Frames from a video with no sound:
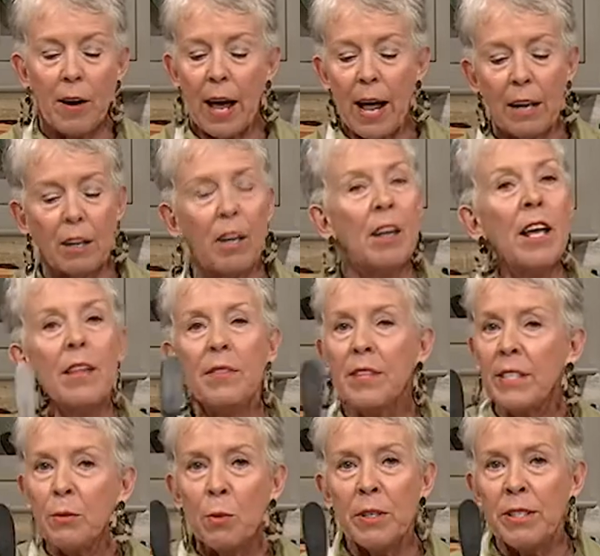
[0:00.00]
I,
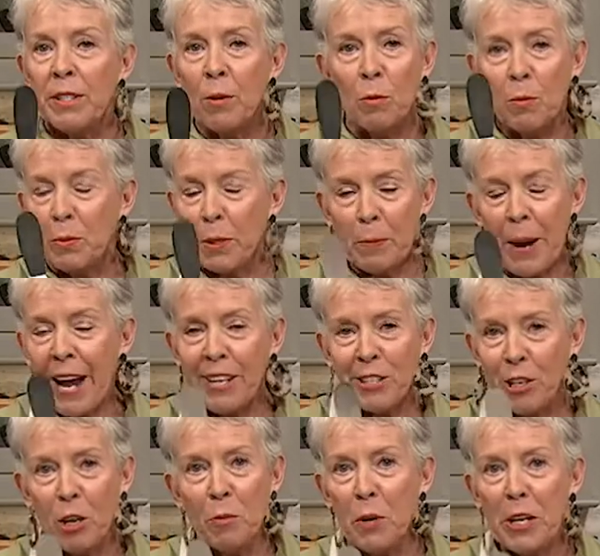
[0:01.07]
this was the
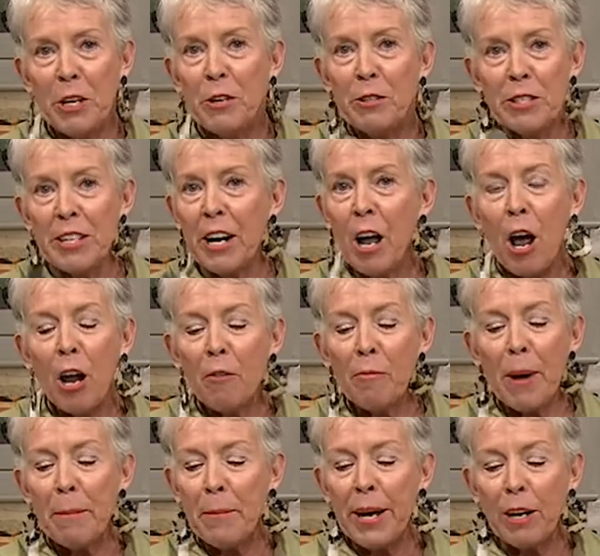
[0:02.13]
spatula we used in all of
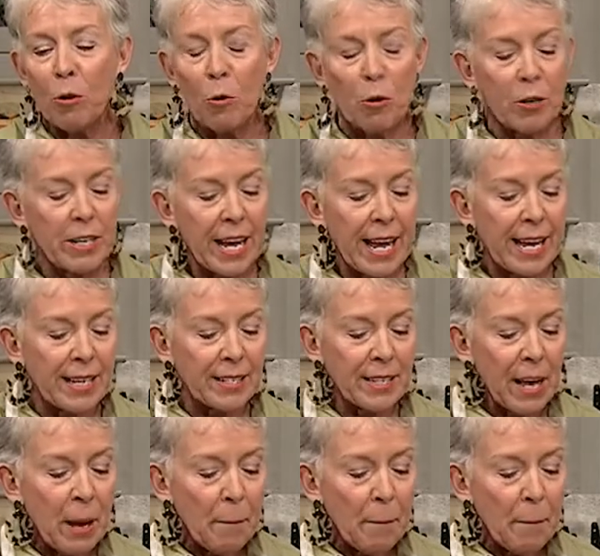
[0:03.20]
my mail order days,